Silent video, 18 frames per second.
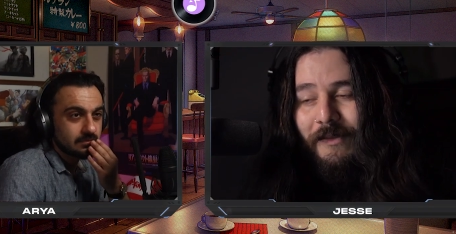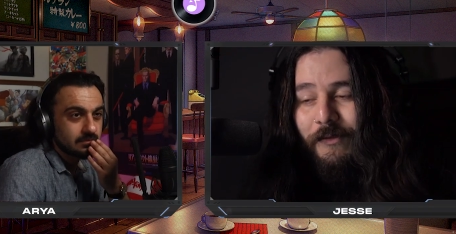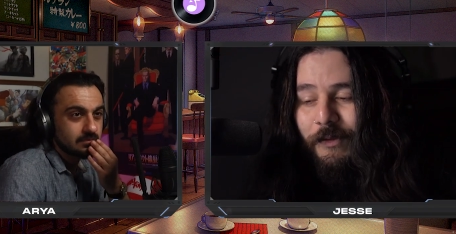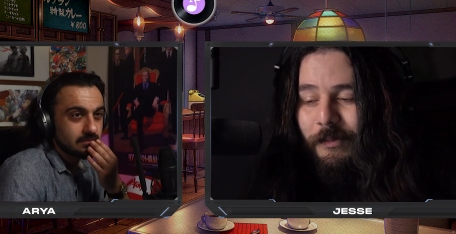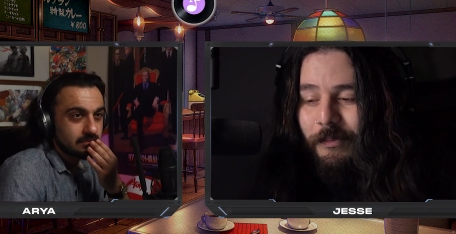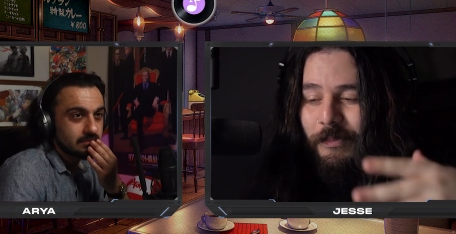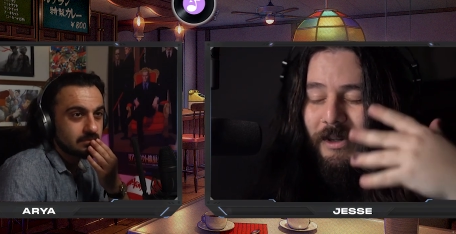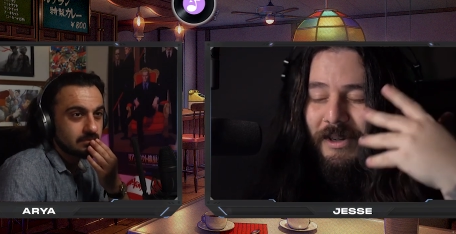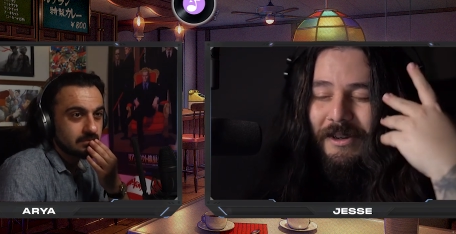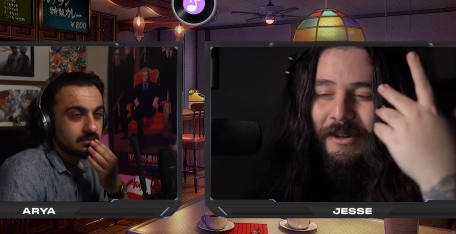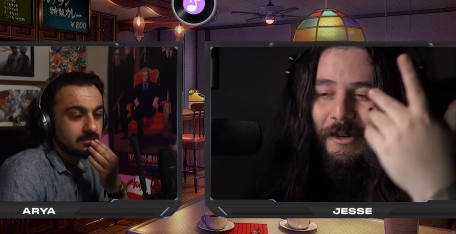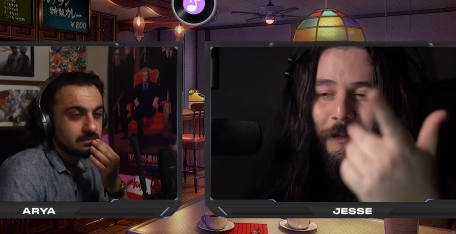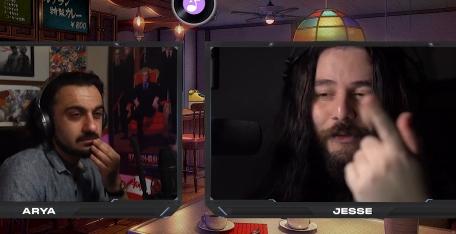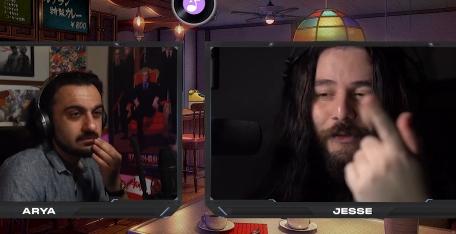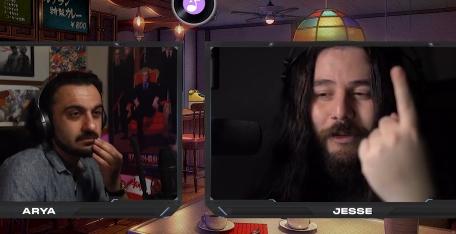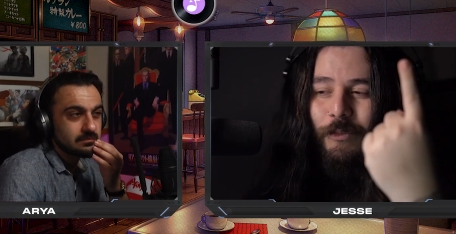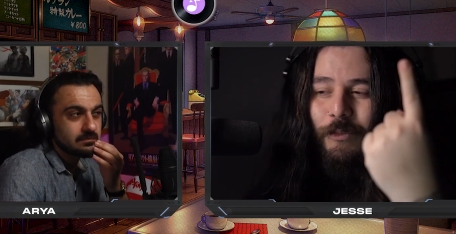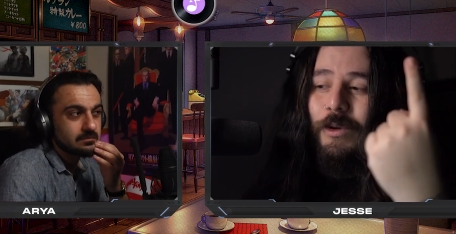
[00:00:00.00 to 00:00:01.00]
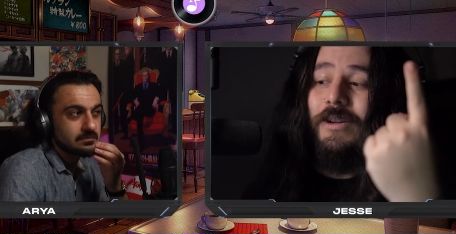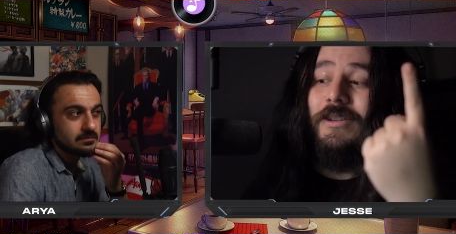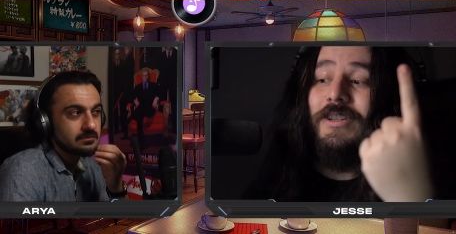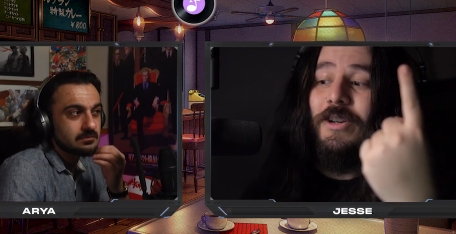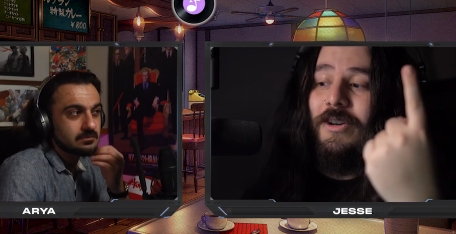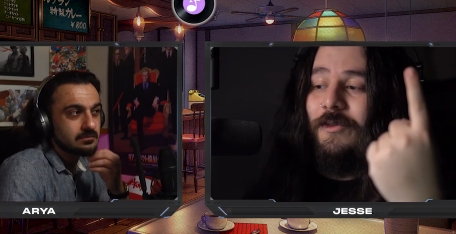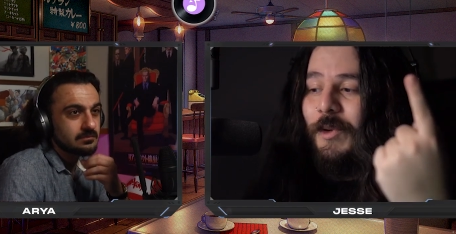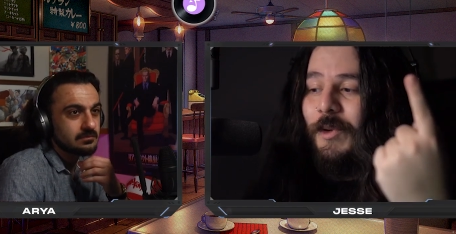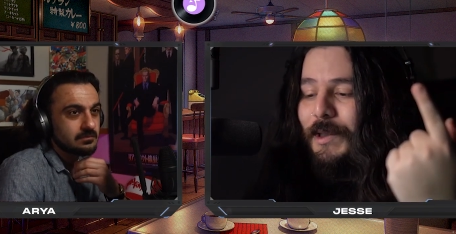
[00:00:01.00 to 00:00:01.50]
Speaker 1: I've been hearing him for 1
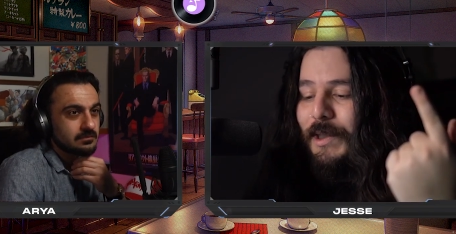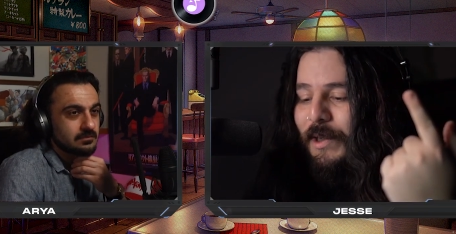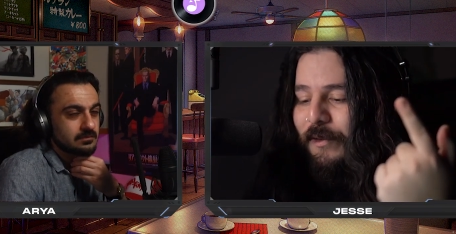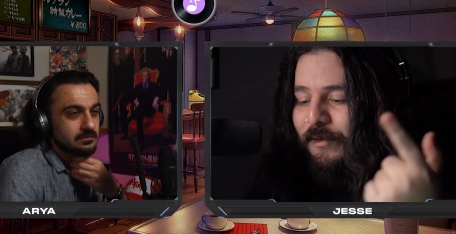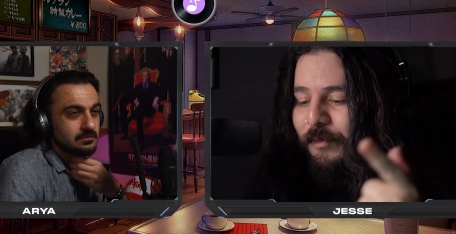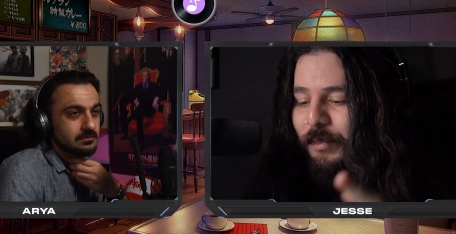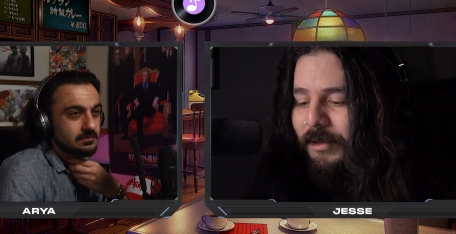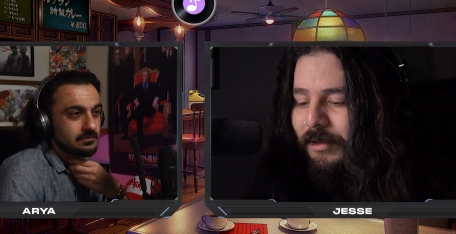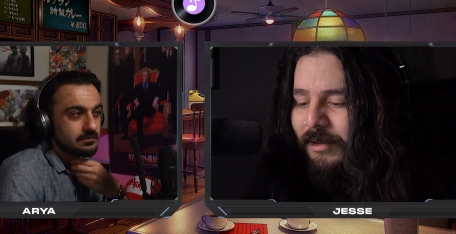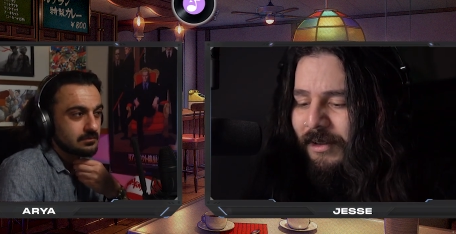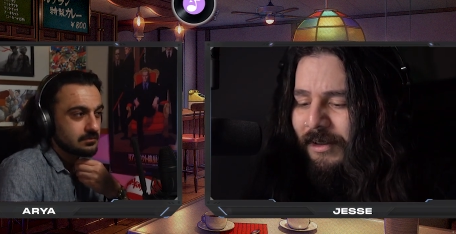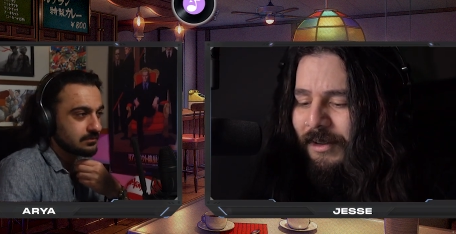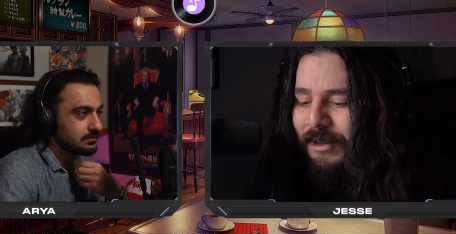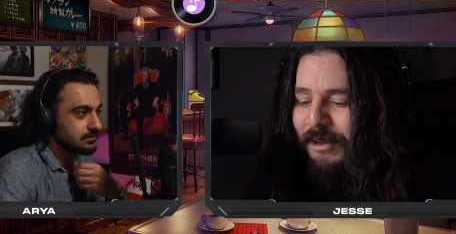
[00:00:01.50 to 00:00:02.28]
year of my life, but